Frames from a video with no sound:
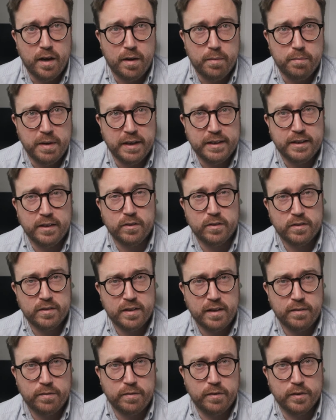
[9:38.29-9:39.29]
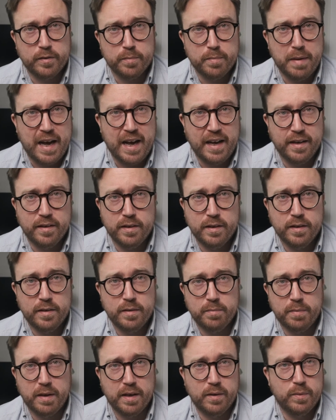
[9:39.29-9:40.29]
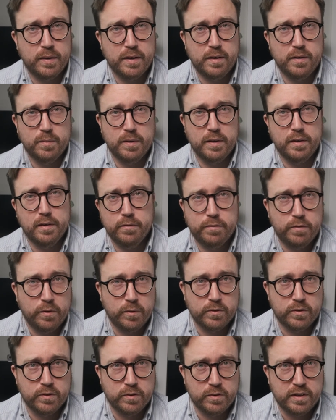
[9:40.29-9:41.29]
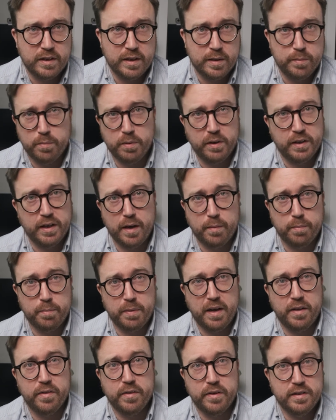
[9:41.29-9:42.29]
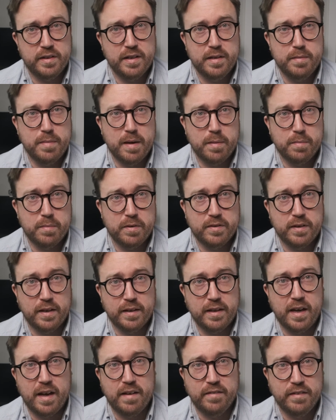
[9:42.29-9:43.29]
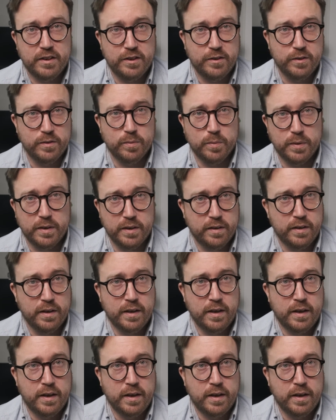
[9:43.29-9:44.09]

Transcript: making yourself look bad by when folks on your team bring up other team members that they have issues with.